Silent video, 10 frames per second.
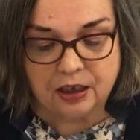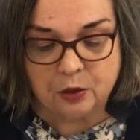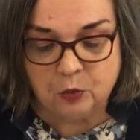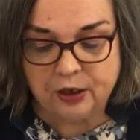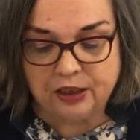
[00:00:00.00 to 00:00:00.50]

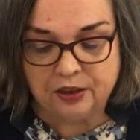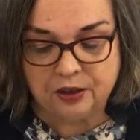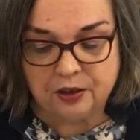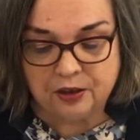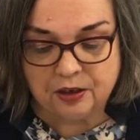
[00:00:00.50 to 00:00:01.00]

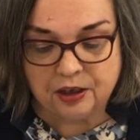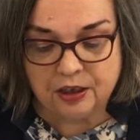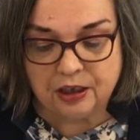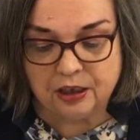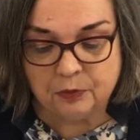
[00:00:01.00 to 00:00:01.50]

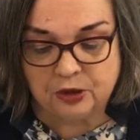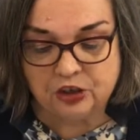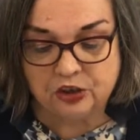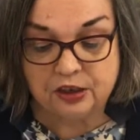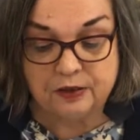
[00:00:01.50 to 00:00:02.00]

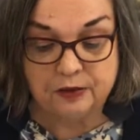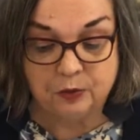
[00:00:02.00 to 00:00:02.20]
which is